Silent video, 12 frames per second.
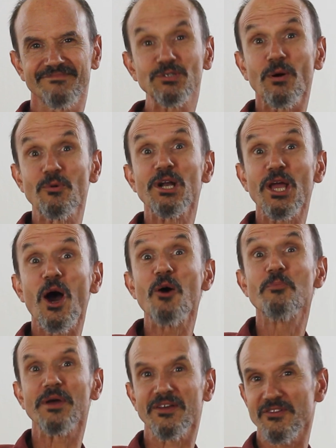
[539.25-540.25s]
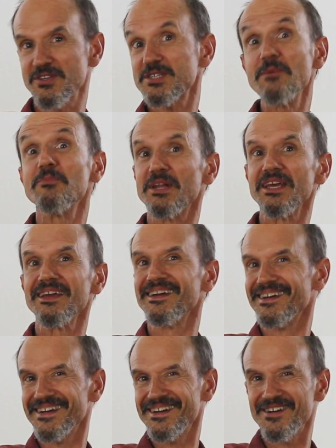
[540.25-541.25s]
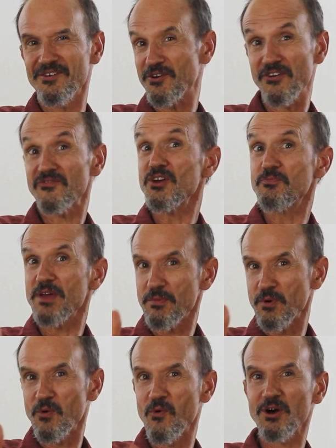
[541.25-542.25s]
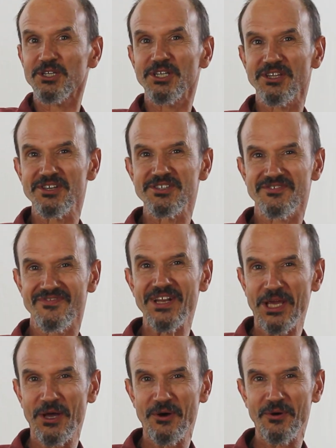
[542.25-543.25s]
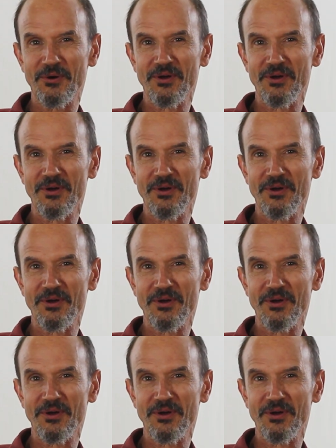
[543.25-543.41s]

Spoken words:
So I'm really hoping that somebody, or a few people watching this video,